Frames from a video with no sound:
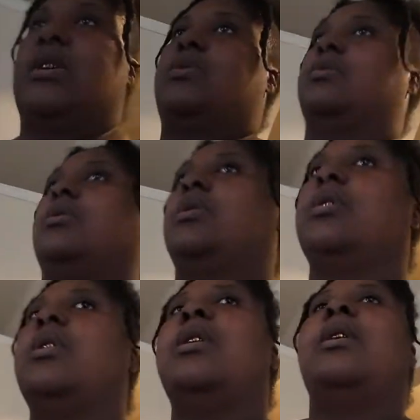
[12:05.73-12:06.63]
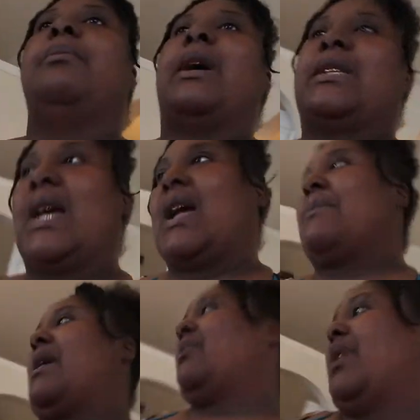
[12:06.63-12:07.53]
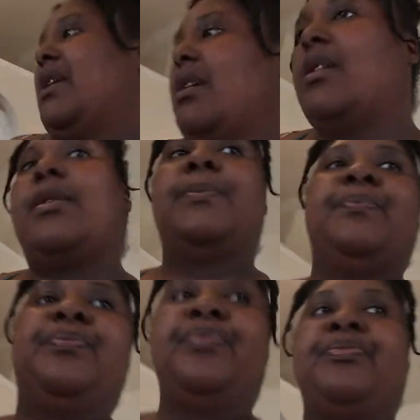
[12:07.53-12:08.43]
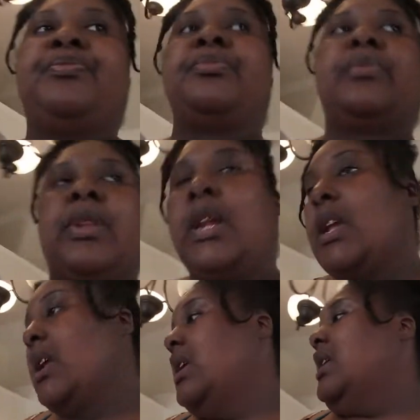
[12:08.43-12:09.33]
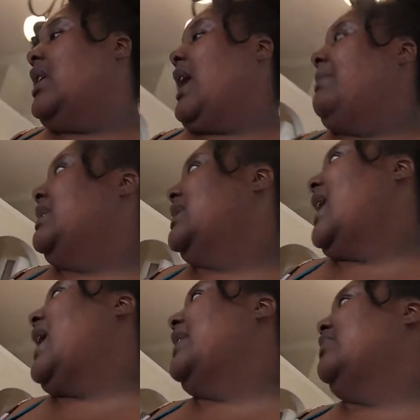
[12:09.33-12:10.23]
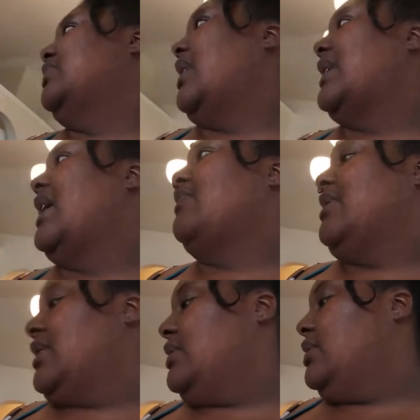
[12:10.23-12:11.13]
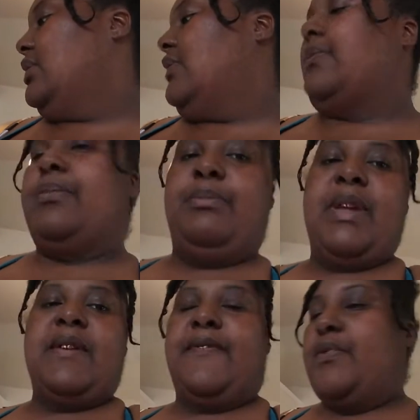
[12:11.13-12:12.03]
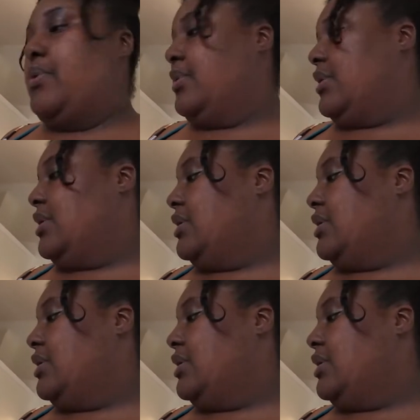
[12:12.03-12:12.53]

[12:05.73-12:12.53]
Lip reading: So by the time I wake up, I be tired, so I can't really cook no big full